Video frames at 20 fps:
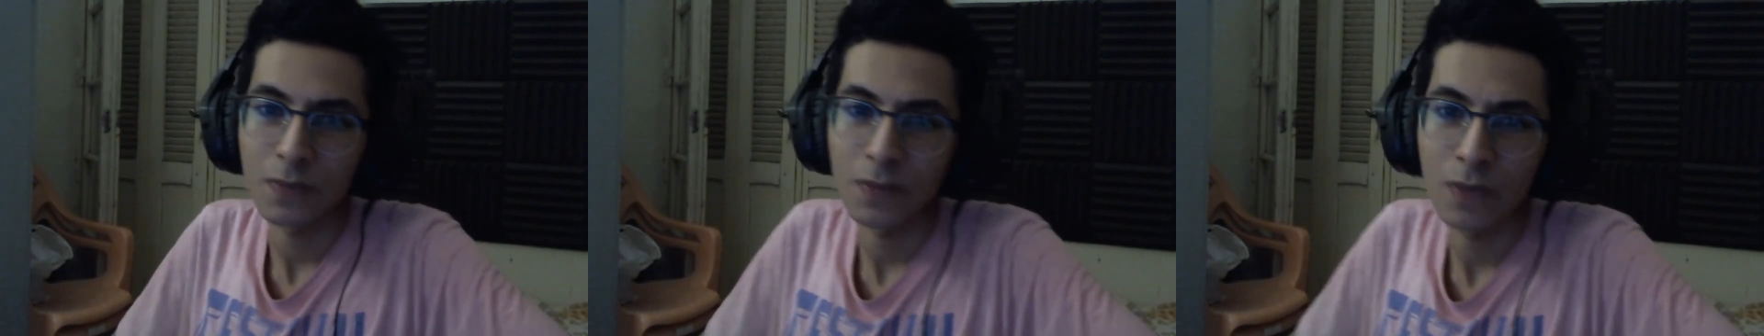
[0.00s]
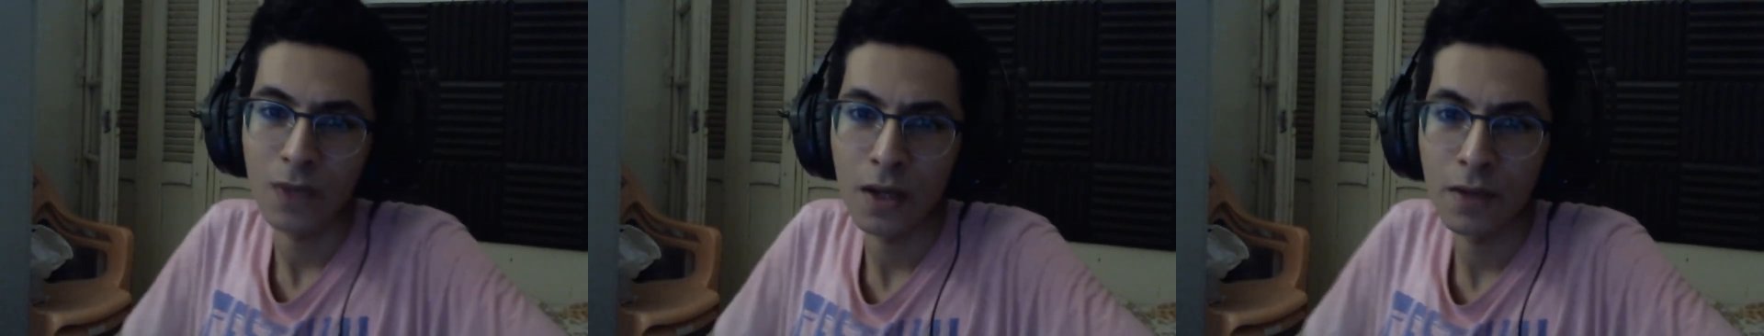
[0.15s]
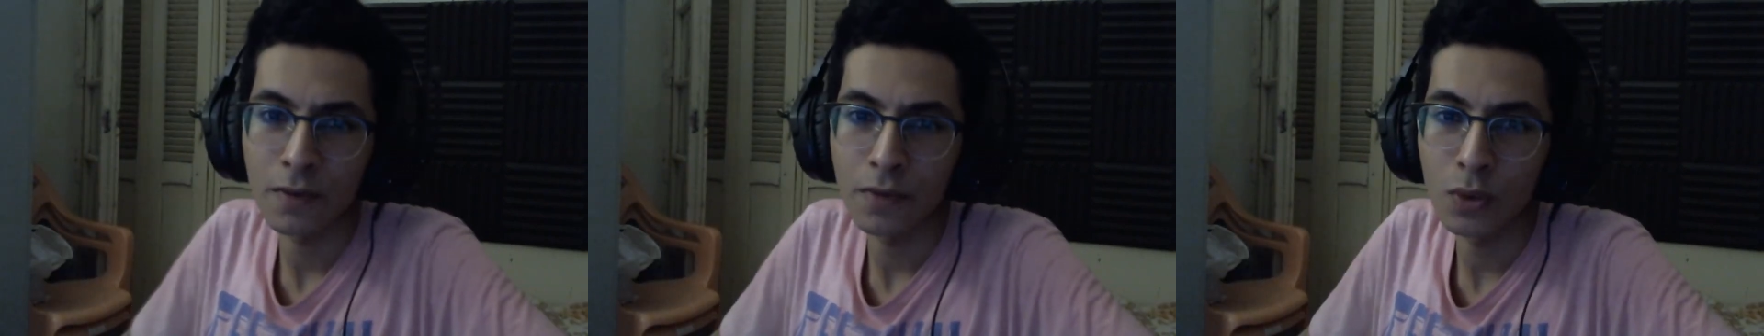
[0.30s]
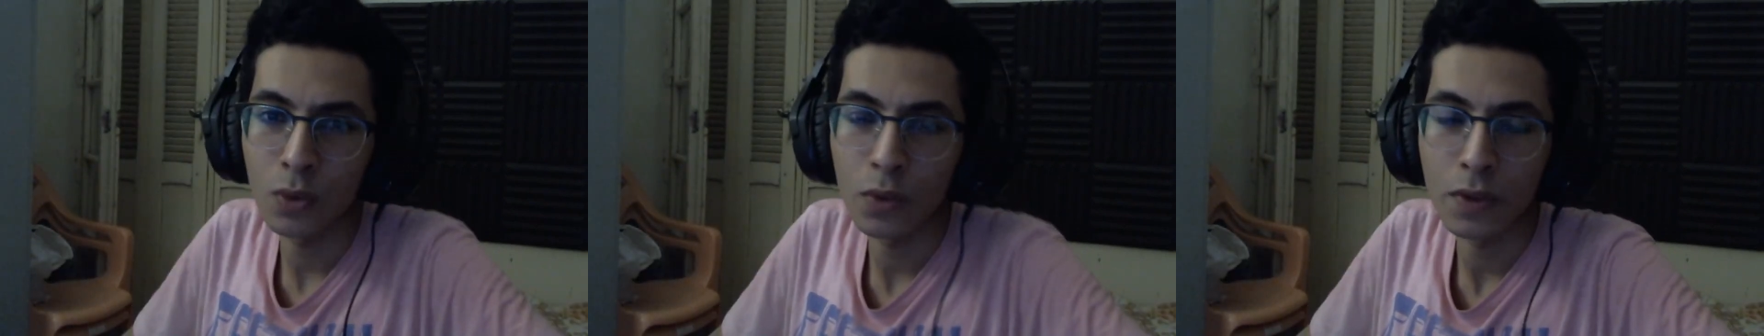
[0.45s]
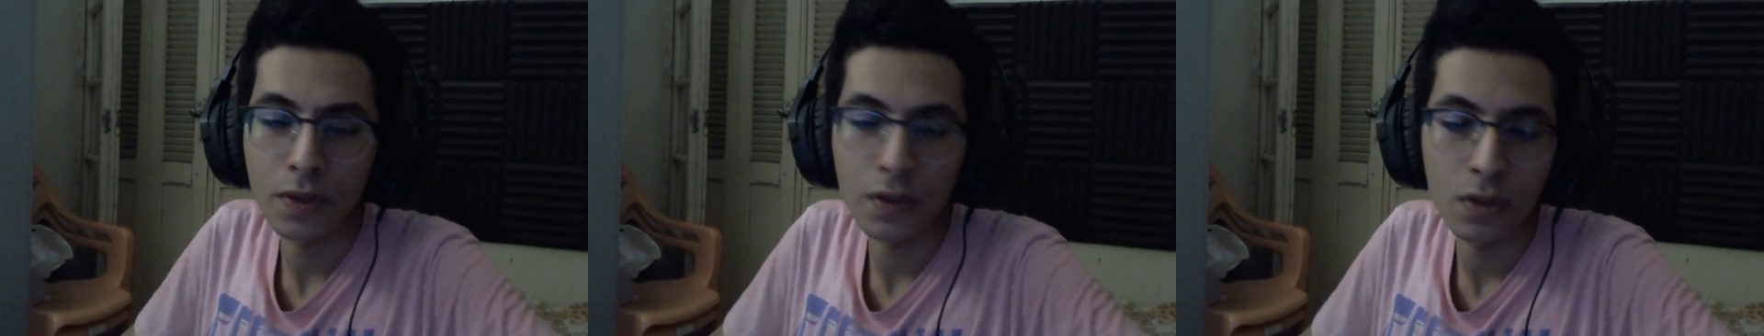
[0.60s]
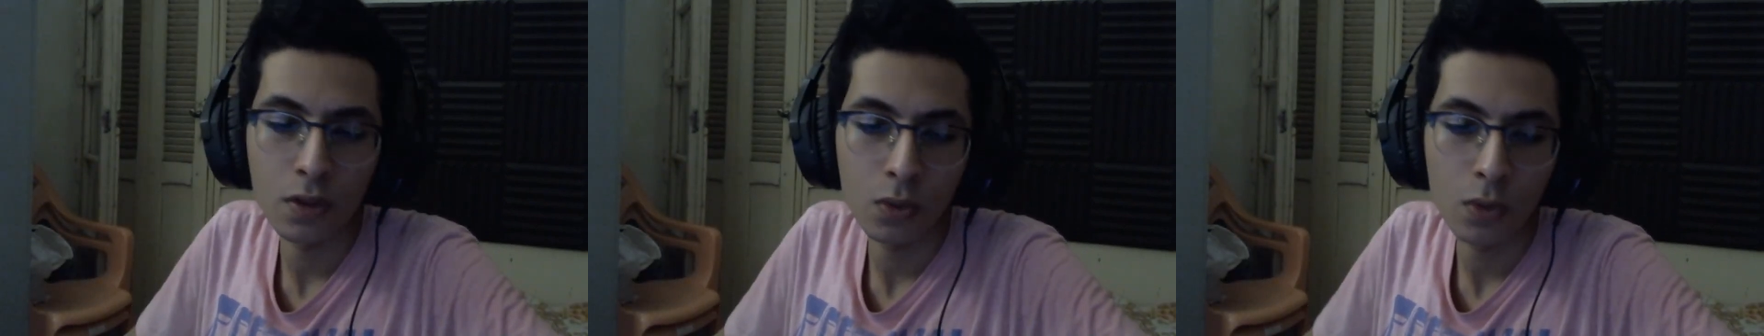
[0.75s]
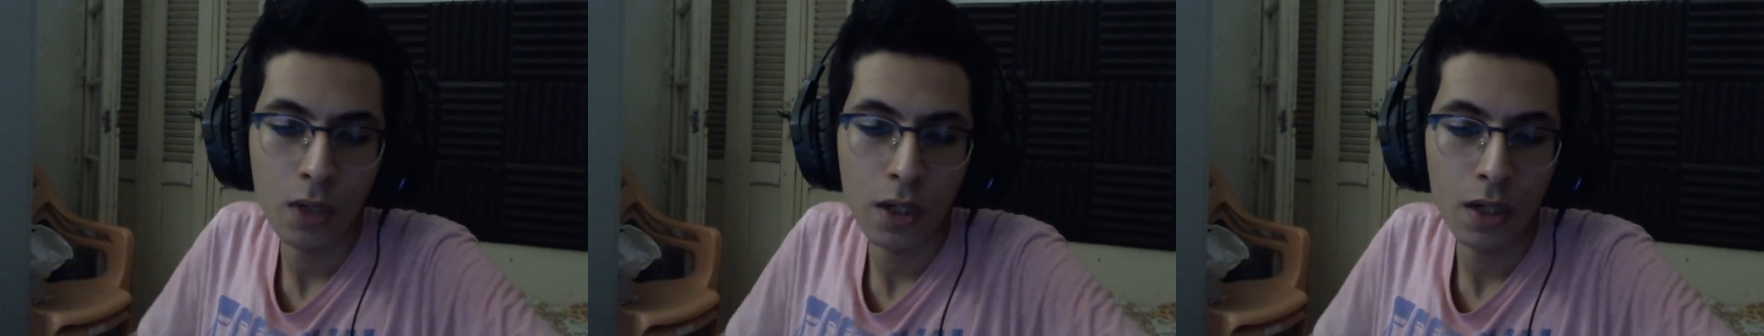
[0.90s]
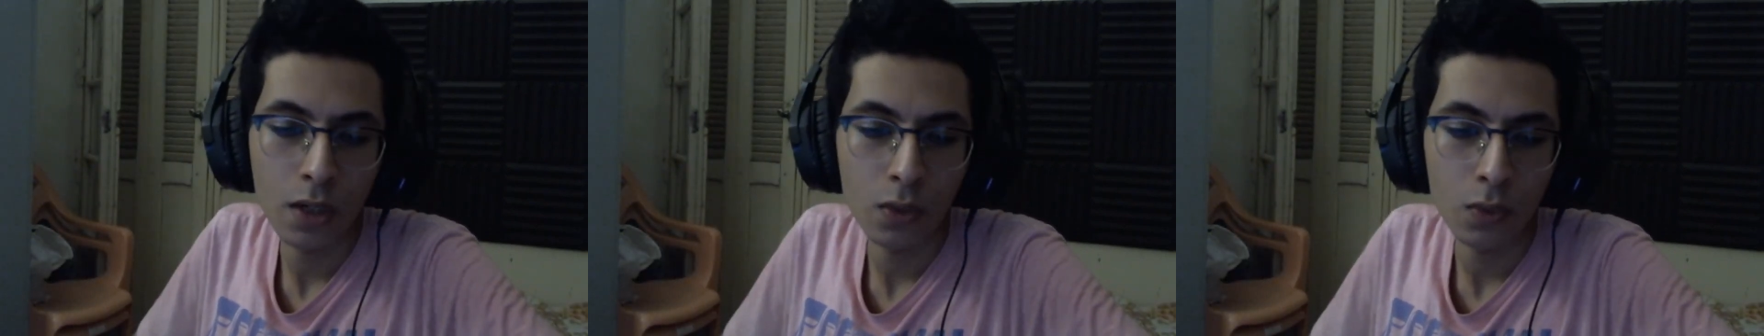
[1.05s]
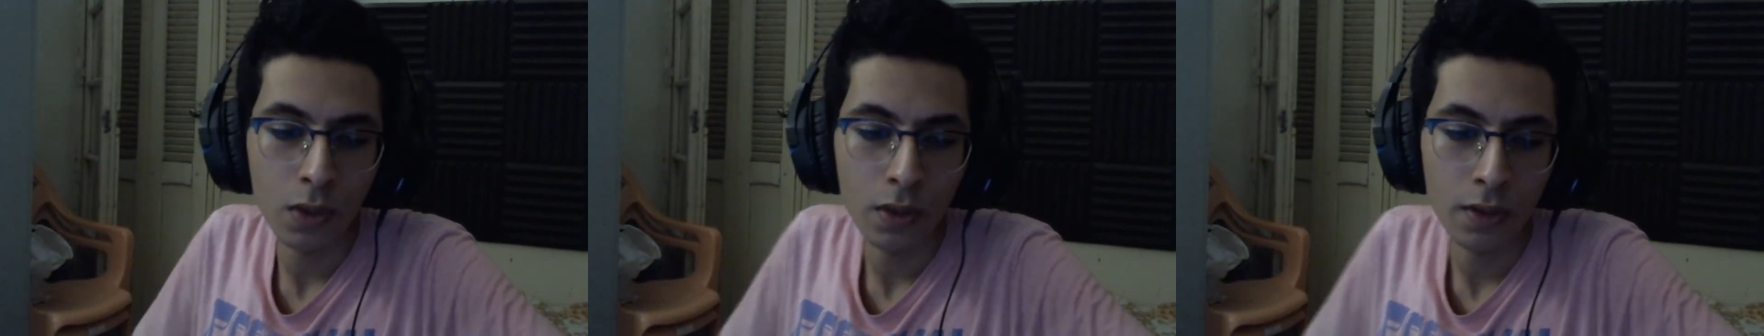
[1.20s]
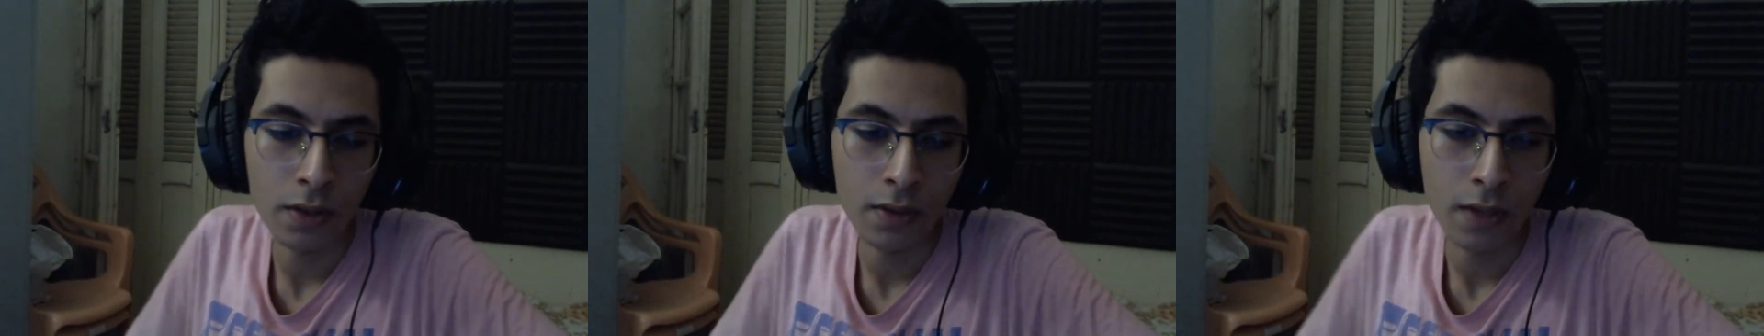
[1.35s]
every once in a while
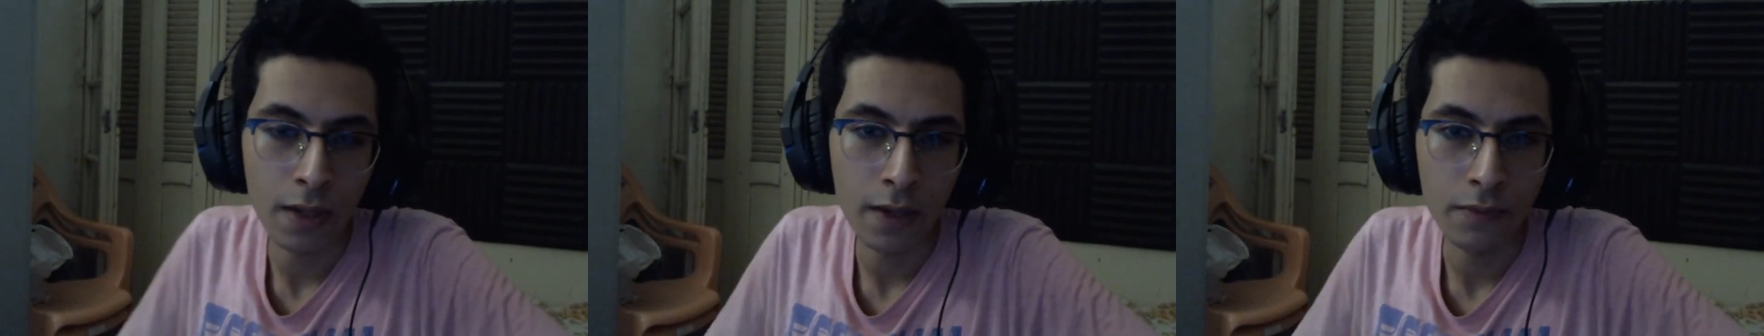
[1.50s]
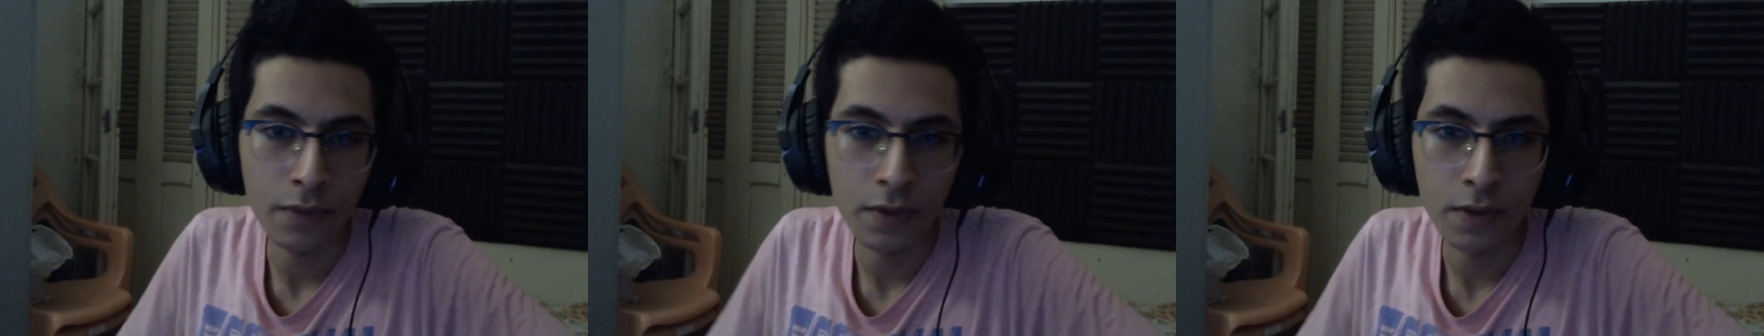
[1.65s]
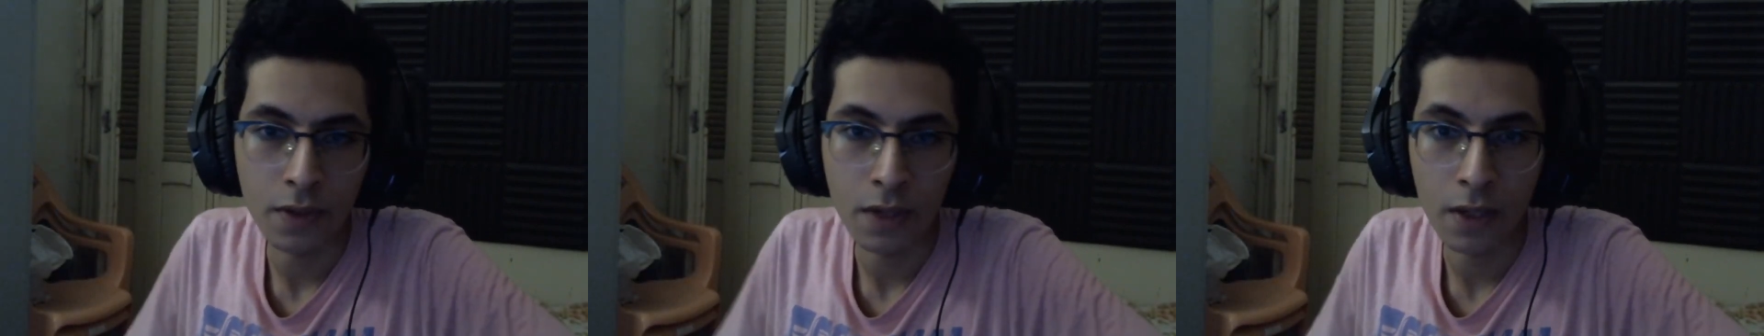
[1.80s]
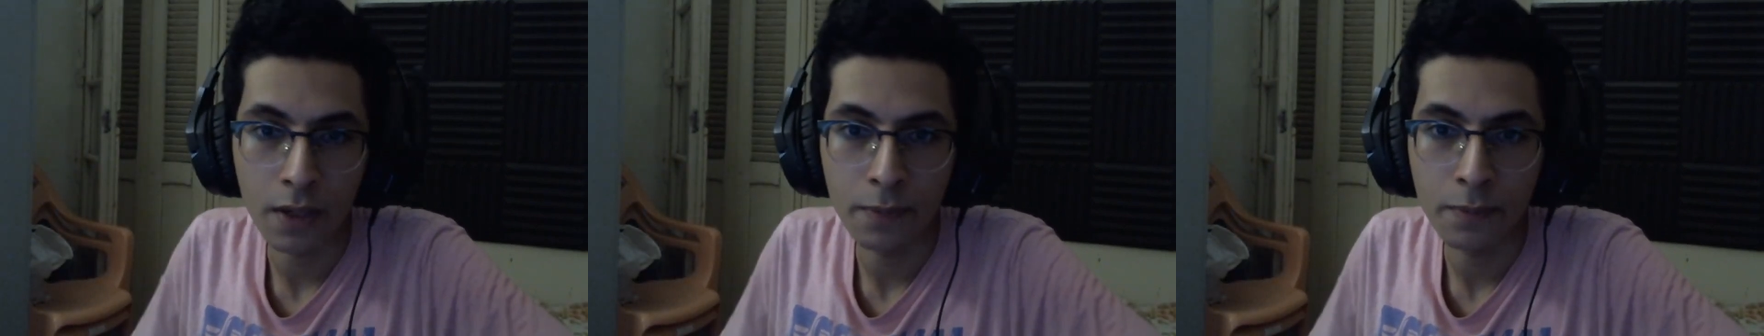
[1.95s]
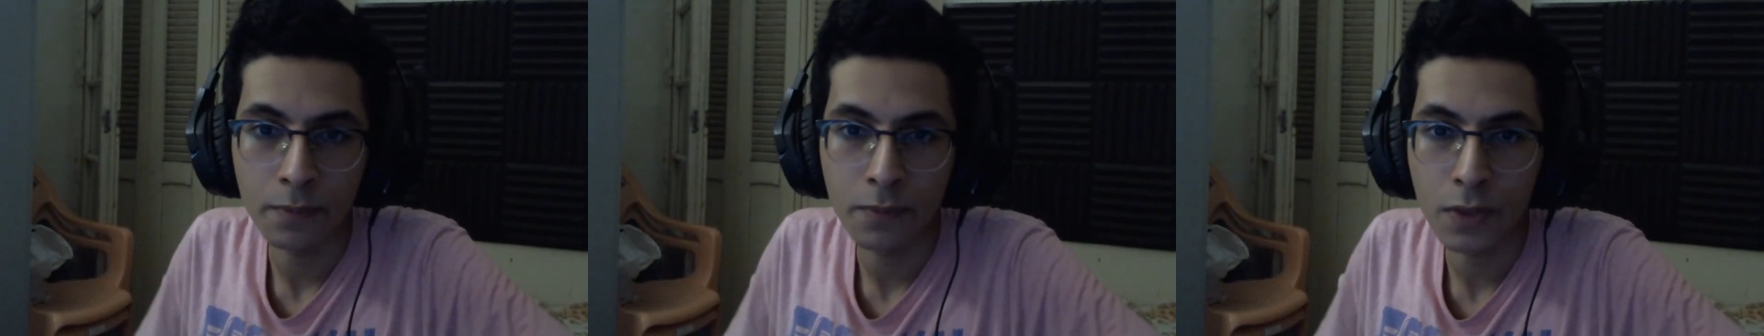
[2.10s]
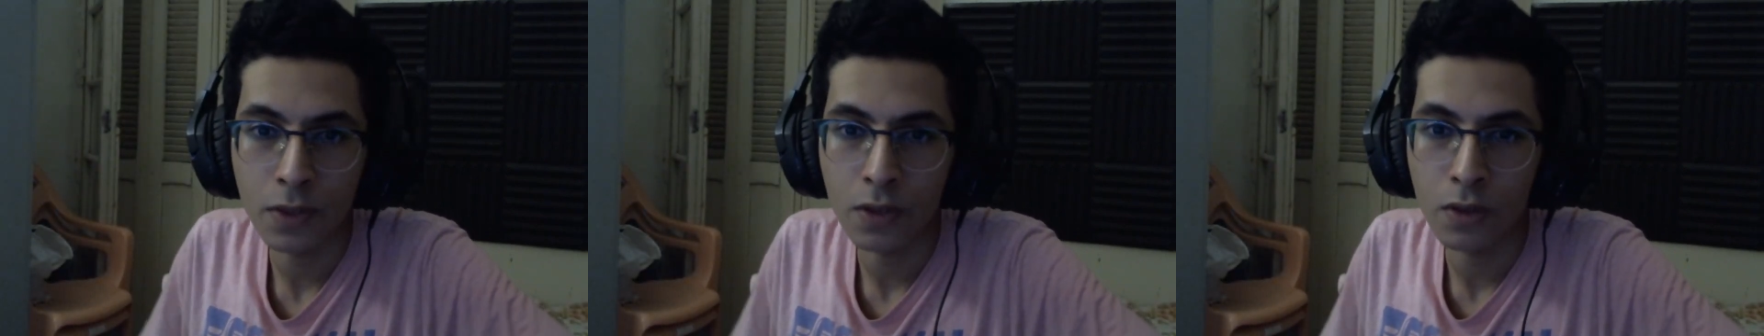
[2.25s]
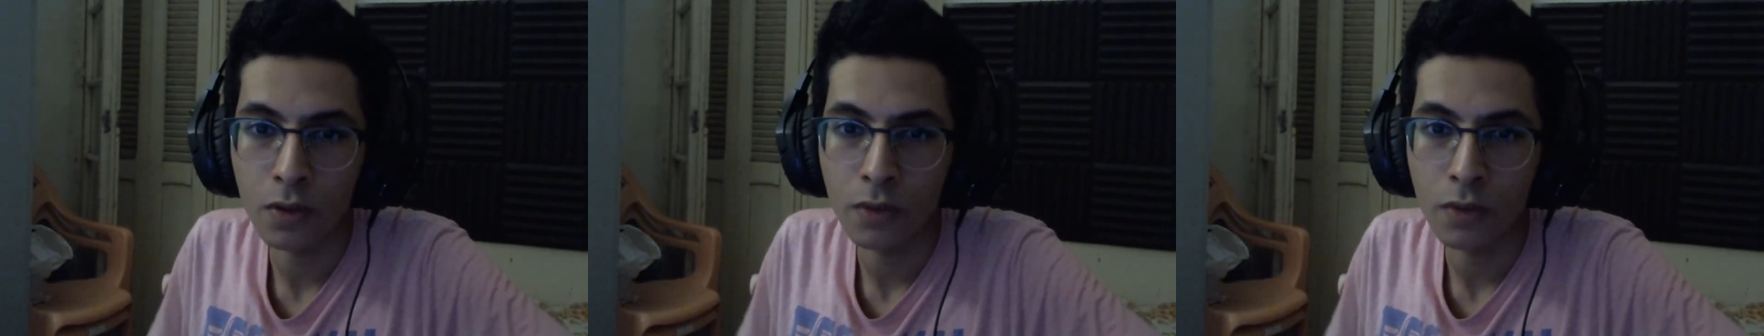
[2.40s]
when I have the time, so